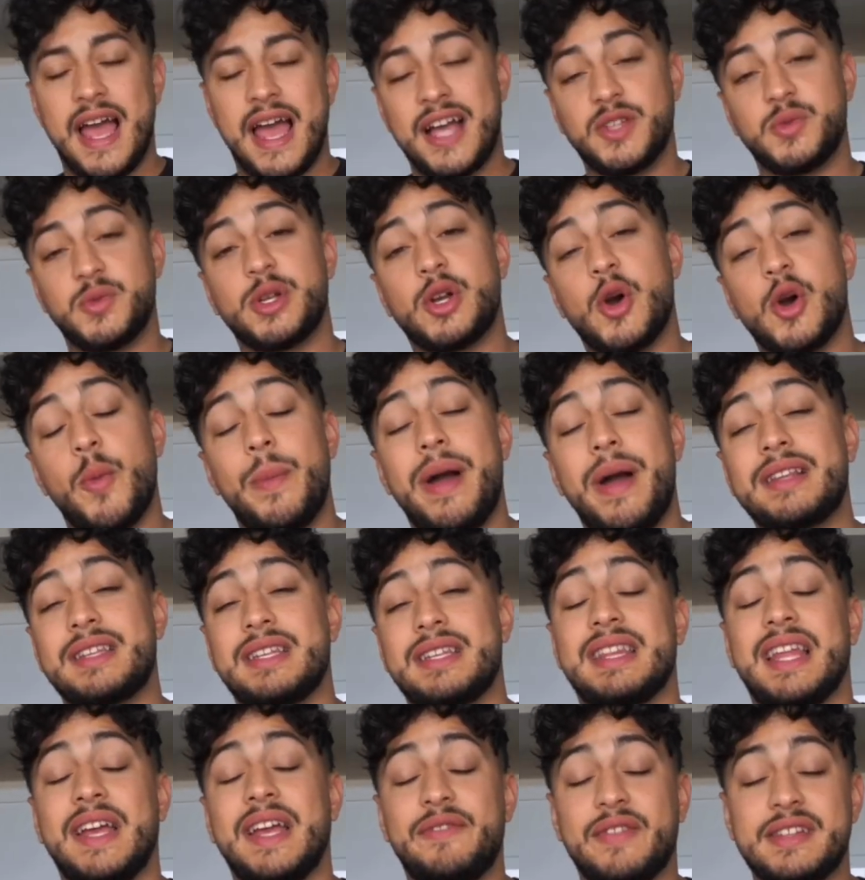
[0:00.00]
As we go back
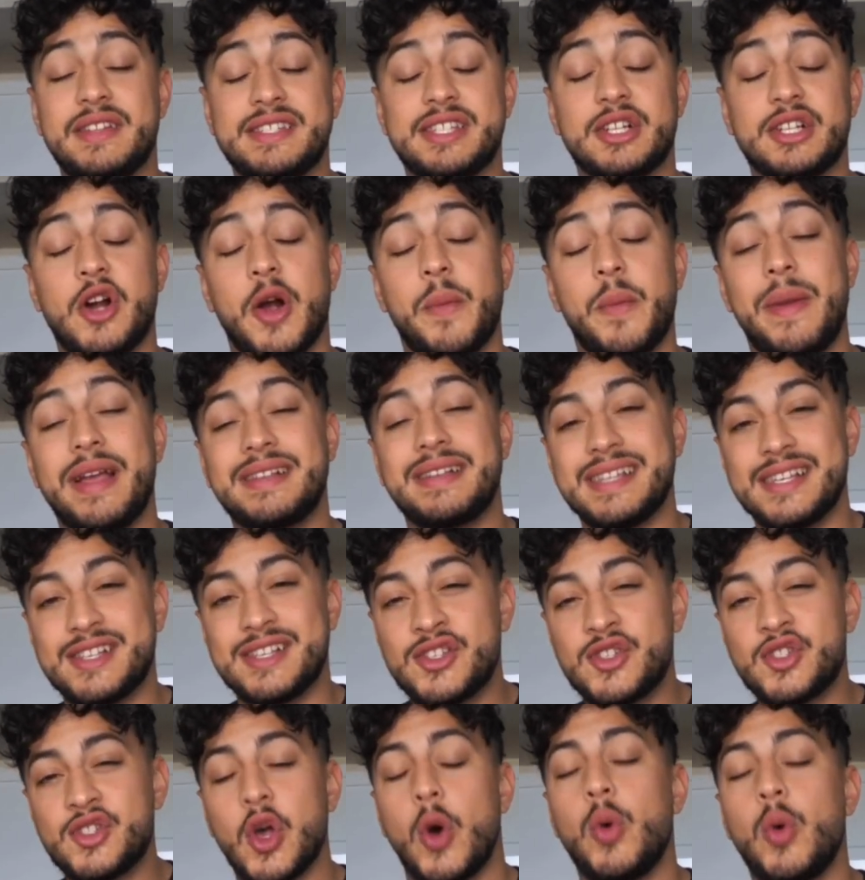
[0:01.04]
to life, Instacart makes it
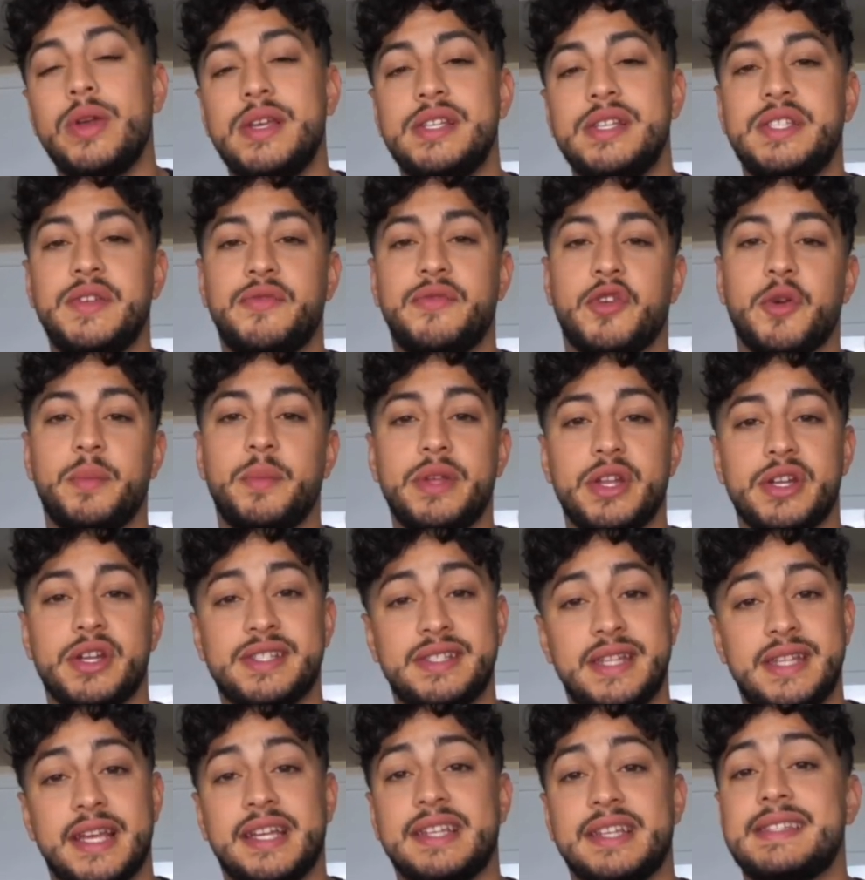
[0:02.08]
so easy for me to
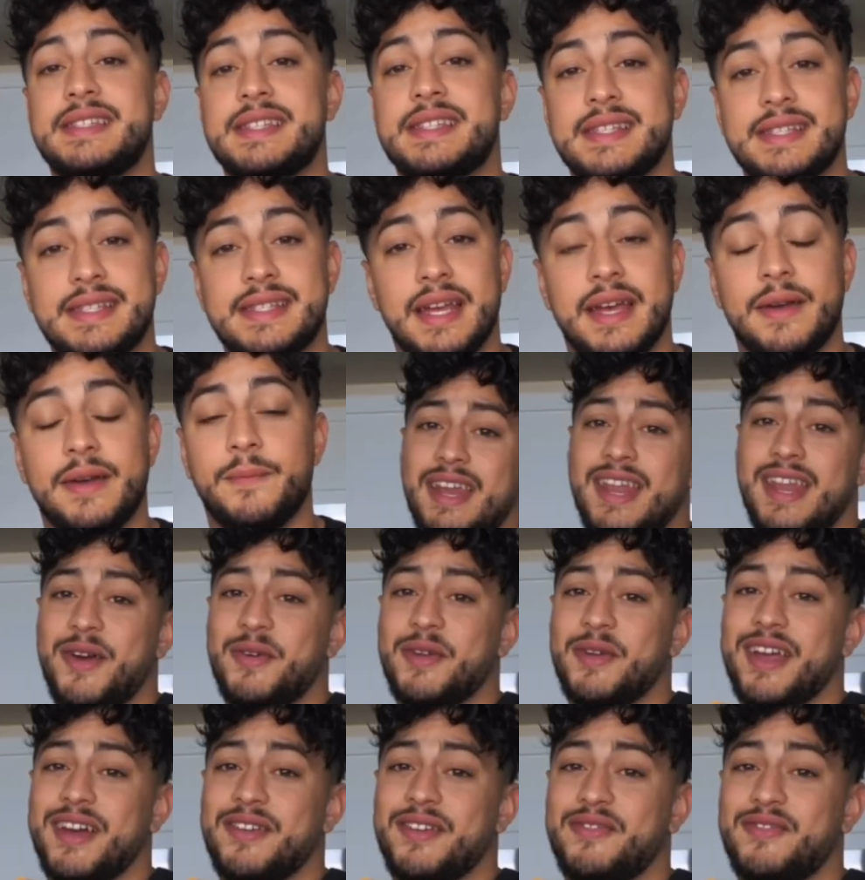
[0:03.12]
stay consistent. And now
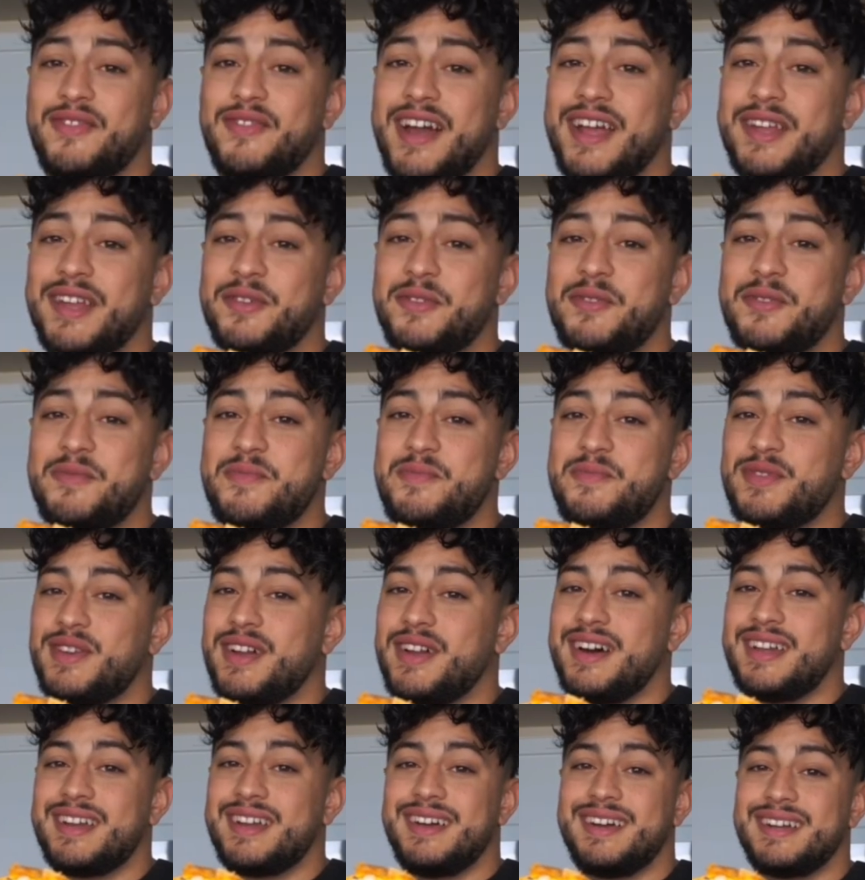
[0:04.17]
we have final
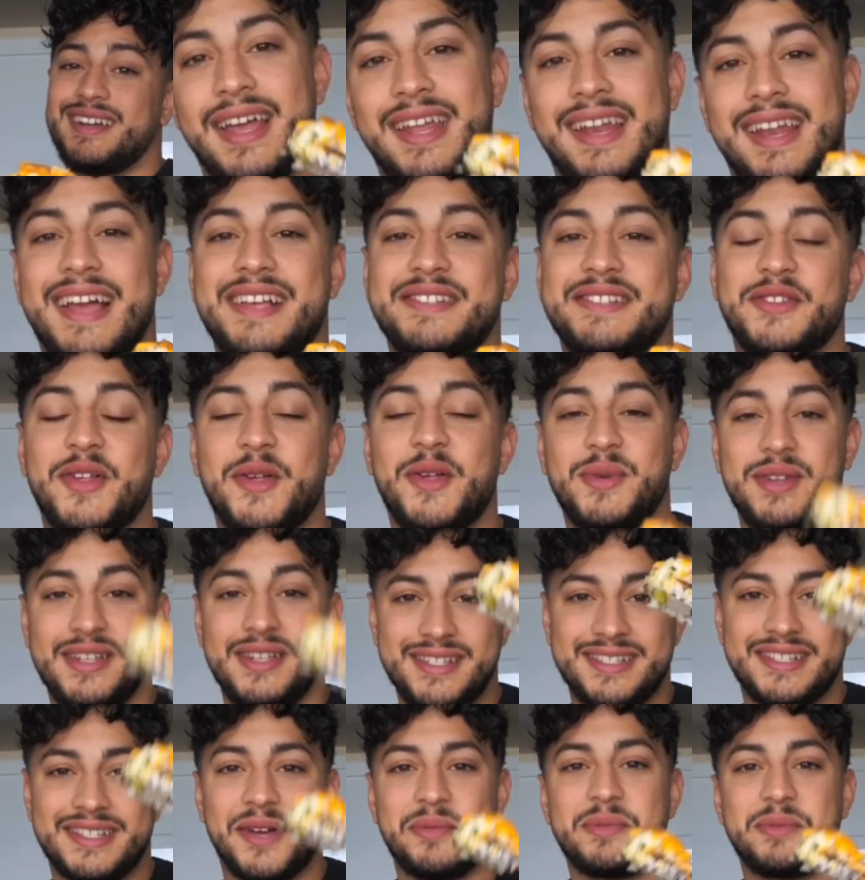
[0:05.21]
product. And as
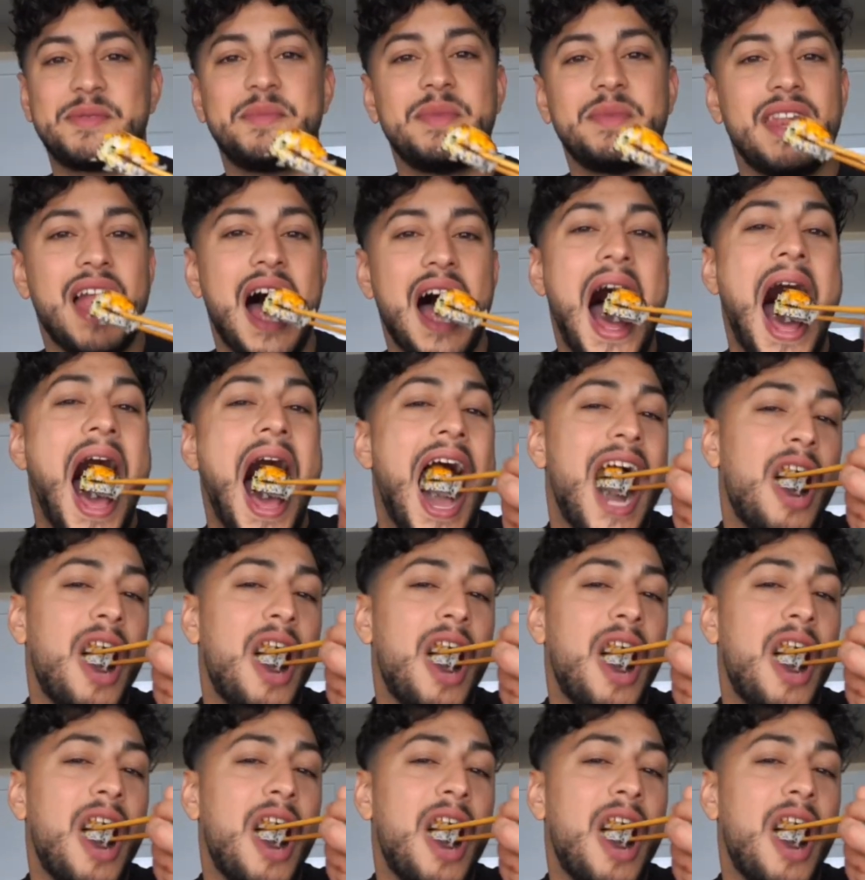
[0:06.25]
always, now bismillah.